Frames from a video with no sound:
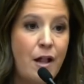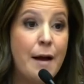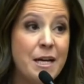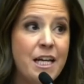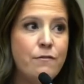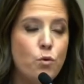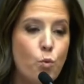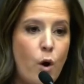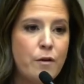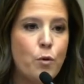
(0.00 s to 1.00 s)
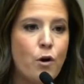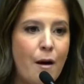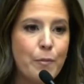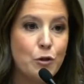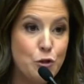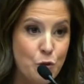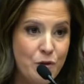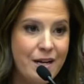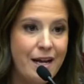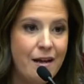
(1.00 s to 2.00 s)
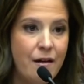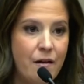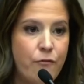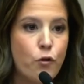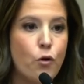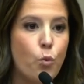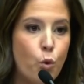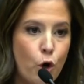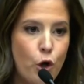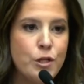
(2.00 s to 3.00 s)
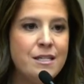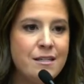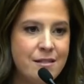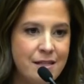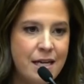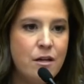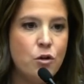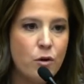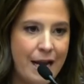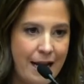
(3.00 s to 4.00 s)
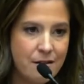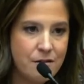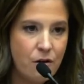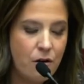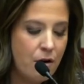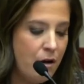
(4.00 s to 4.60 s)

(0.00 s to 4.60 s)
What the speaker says: I'm going to give you one more opportunity for the world to see your answer.